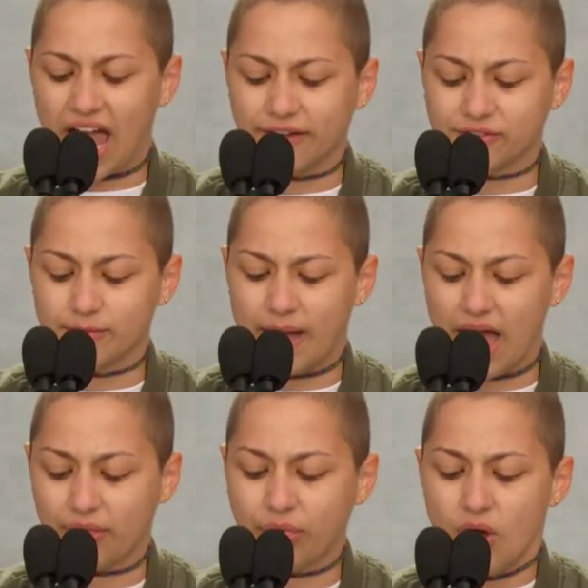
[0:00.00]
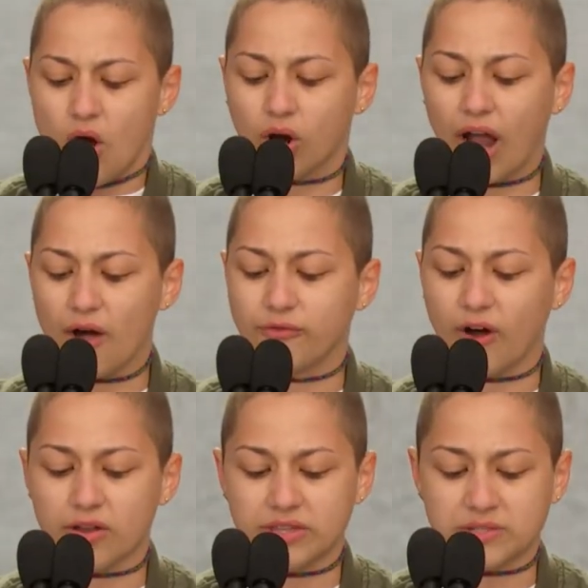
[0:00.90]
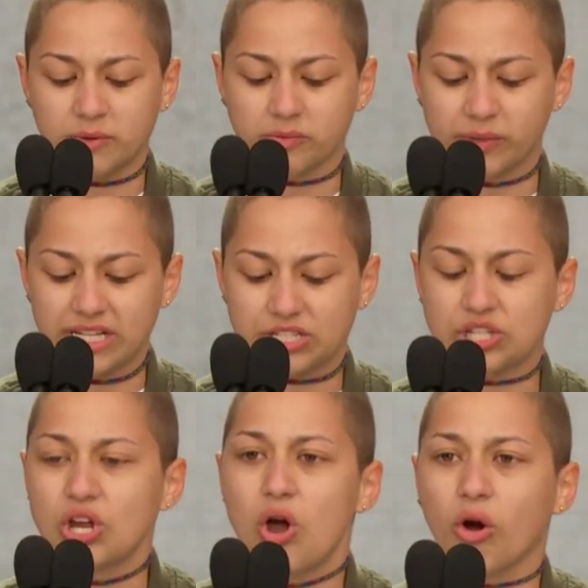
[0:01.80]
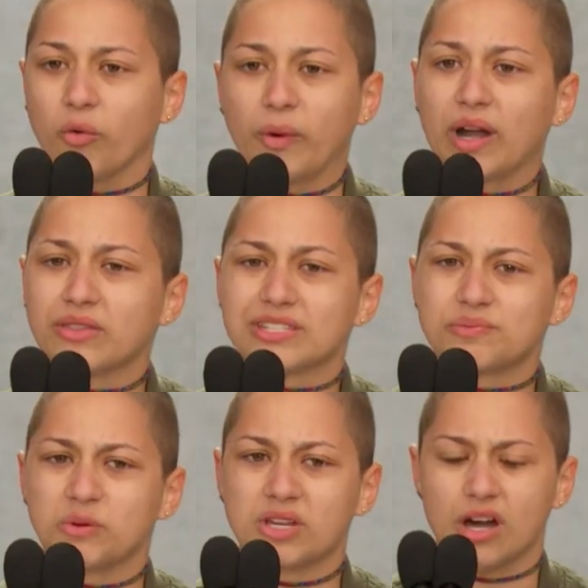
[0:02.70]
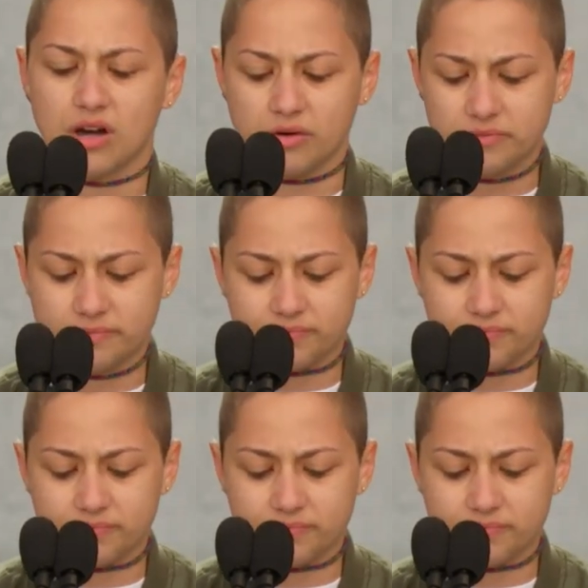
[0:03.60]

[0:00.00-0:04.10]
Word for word: aftermath or how far this would reach or where this would go.